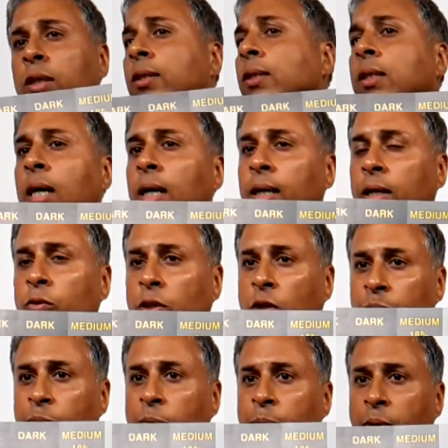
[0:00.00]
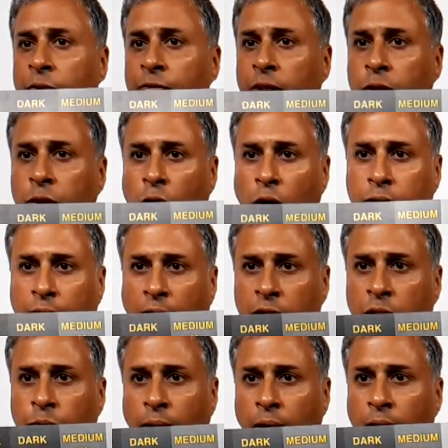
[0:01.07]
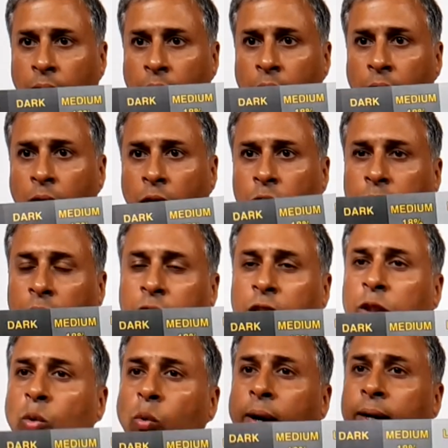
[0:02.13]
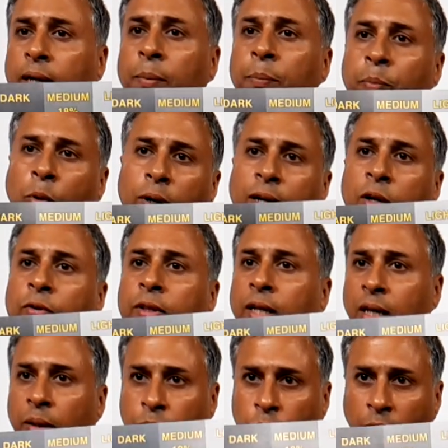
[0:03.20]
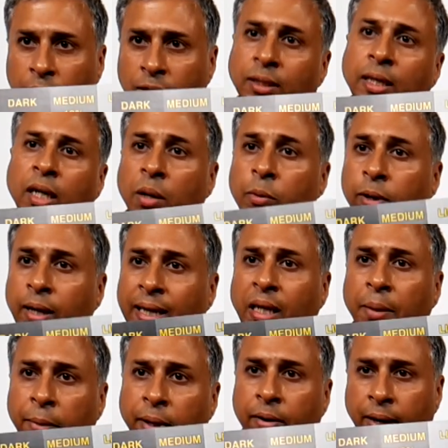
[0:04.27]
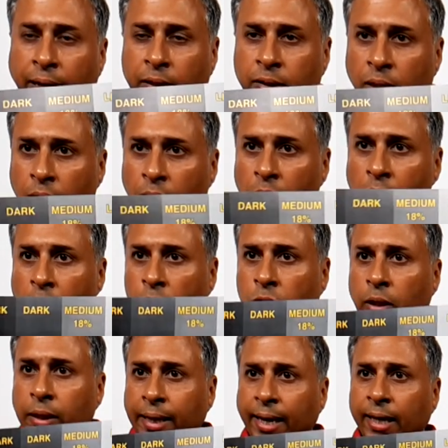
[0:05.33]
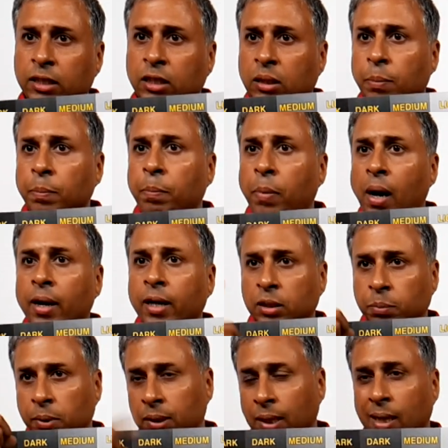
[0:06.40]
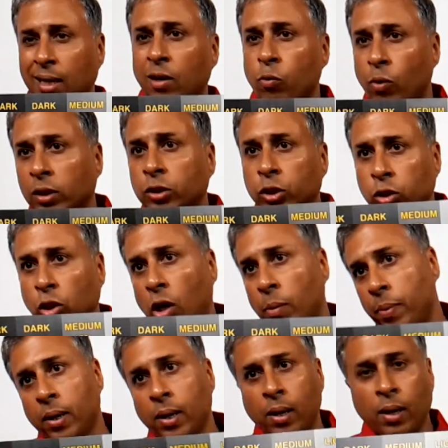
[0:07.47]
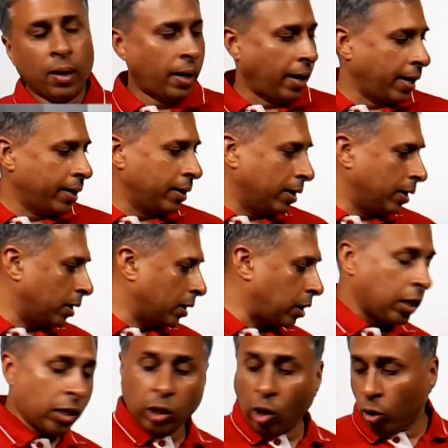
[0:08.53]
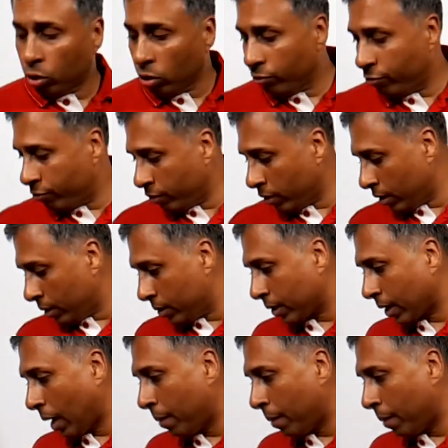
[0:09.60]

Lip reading: this chart in one of my previous talks as well. So this is quite important when it comes to understanding about dynamic range. So each bar is basically one stop, and a lot of